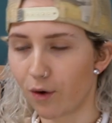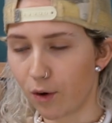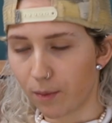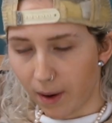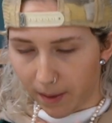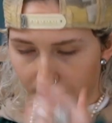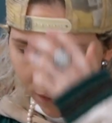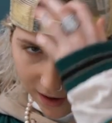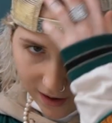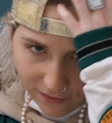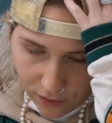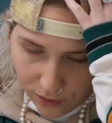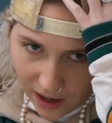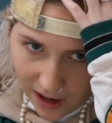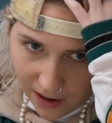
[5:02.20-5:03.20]
role, but I'm
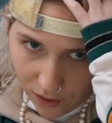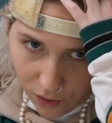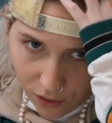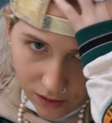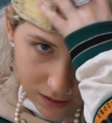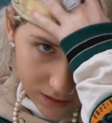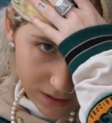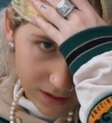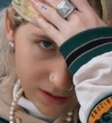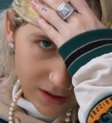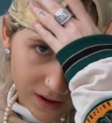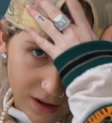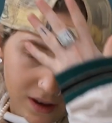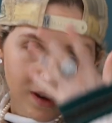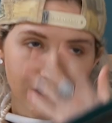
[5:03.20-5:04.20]
grateful that I
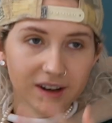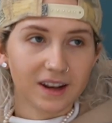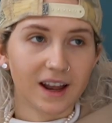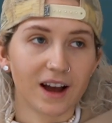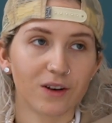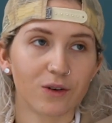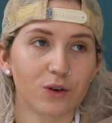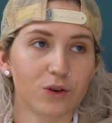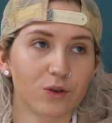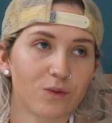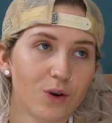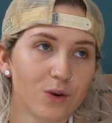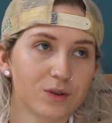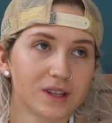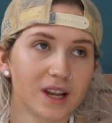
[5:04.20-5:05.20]
got the
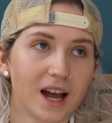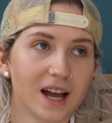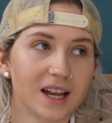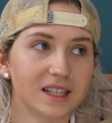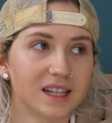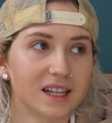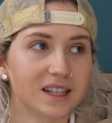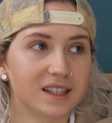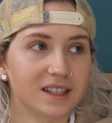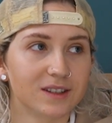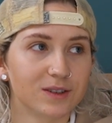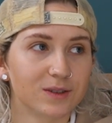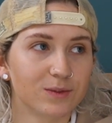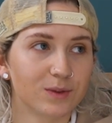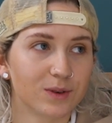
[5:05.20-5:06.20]
roles that I did.
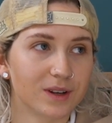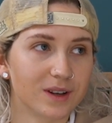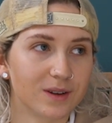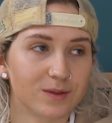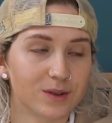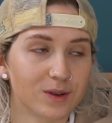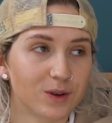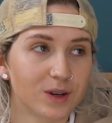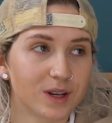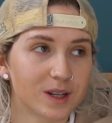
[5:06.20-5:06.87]
It was a good